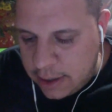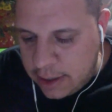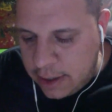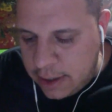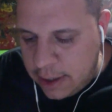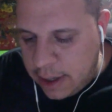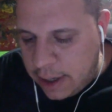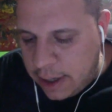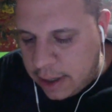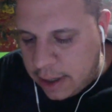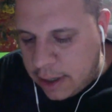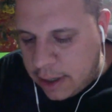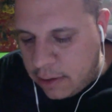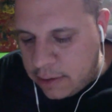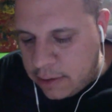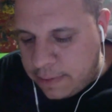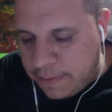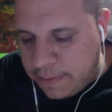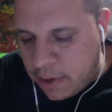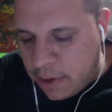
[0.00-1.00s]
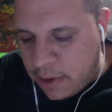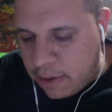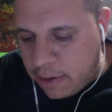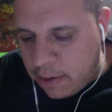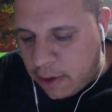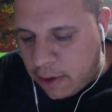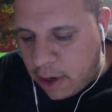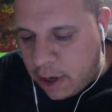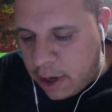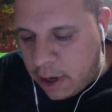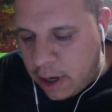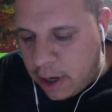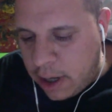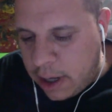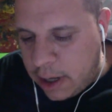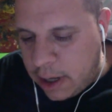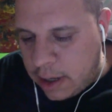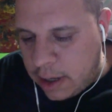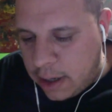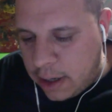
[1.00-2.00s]
it goes further on
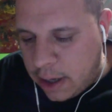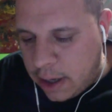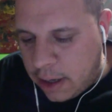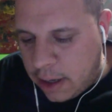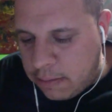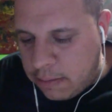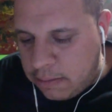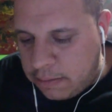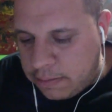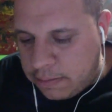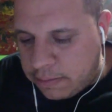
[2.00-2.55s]
and